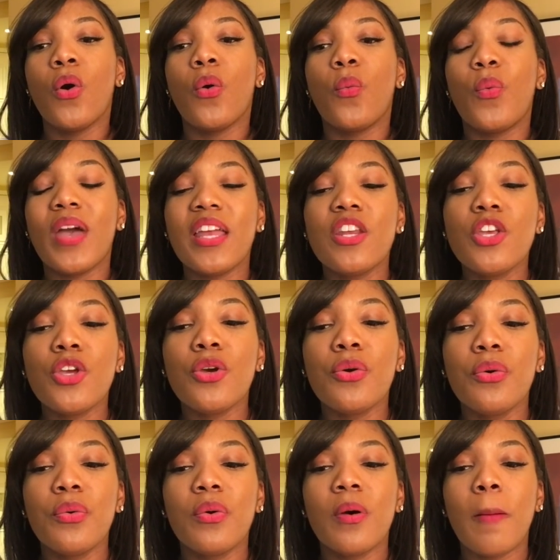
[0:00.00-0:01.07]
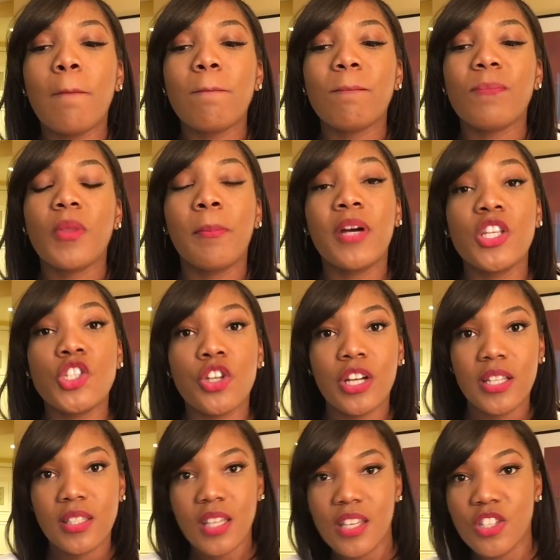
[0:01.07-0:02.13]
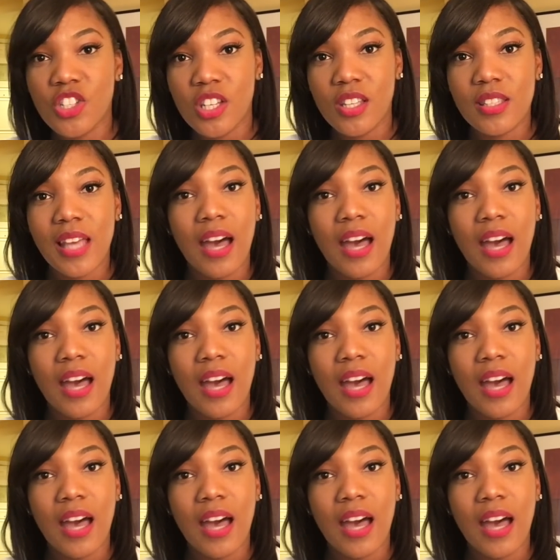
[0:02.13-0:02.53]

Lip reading: when you put your intentions